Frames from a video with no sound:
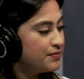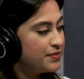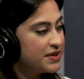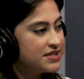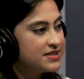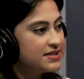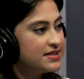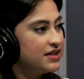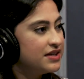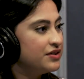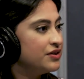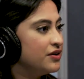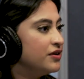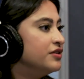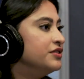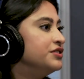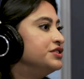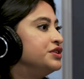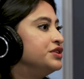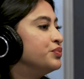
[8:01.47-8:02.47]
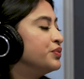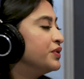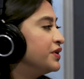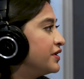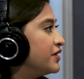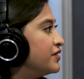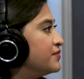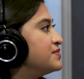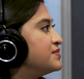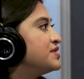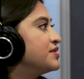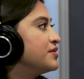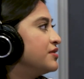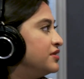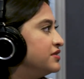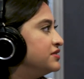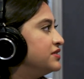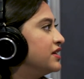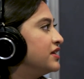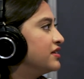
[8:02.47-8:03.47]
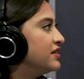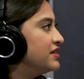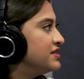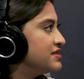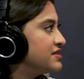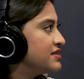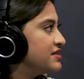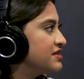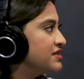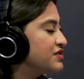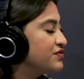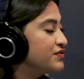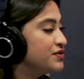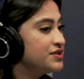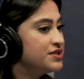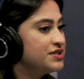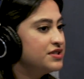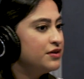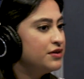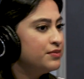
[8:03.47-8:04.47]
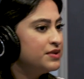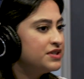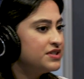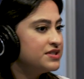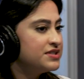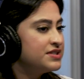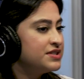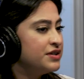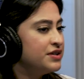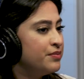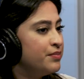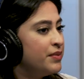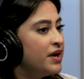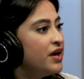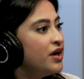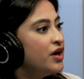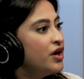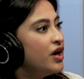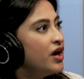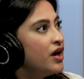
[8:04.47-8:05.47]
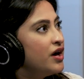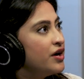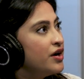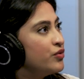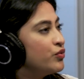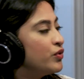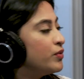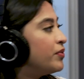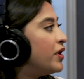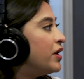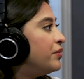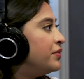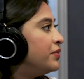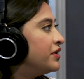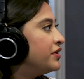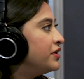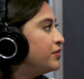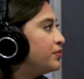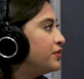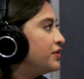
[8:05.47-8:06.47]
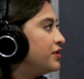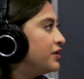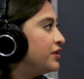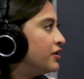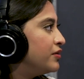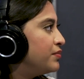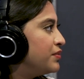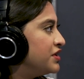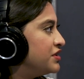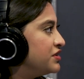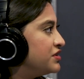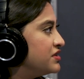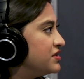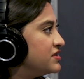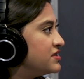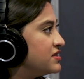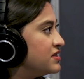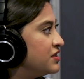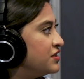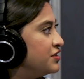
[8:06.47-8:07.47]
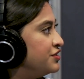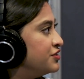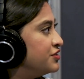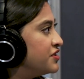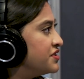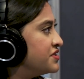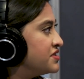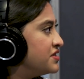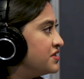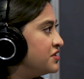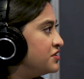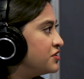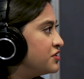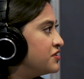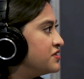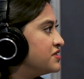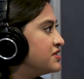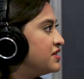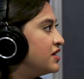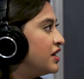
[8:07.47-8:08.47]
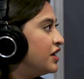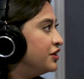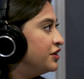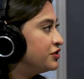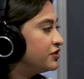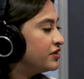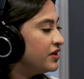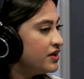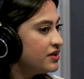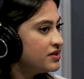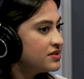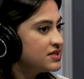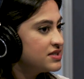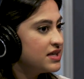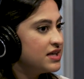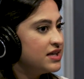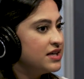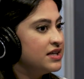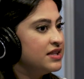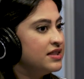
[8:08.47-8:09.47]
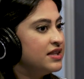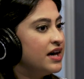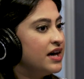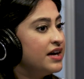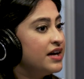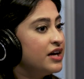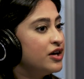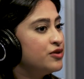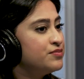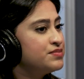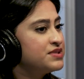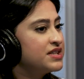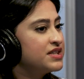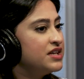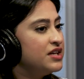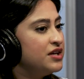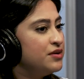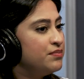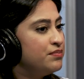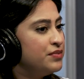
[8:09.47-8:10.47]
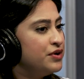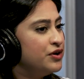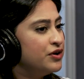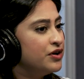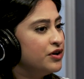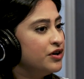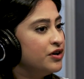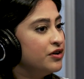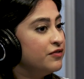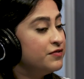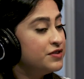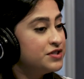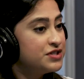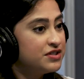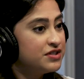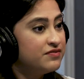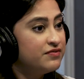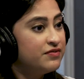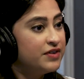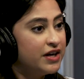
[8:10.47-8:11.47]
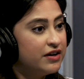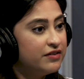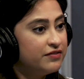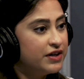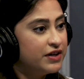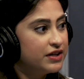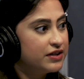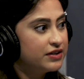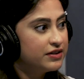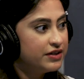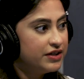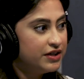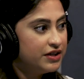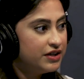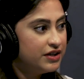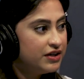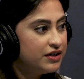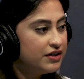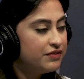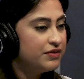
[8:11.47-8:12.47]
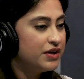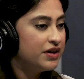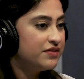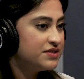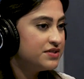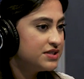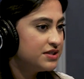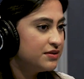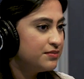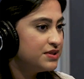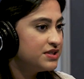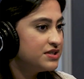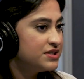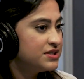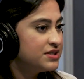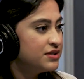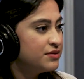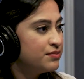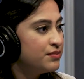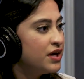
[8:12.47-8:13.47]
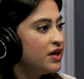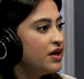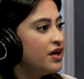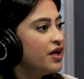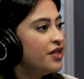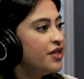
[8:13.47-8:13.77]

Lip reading: the best technology when it comes to contact lenses. For astigmatism, we're primarily putting our patients in Johnson & Johnson Hydrolux, and that helps keep your vision very, very clear. If you have astigmatism,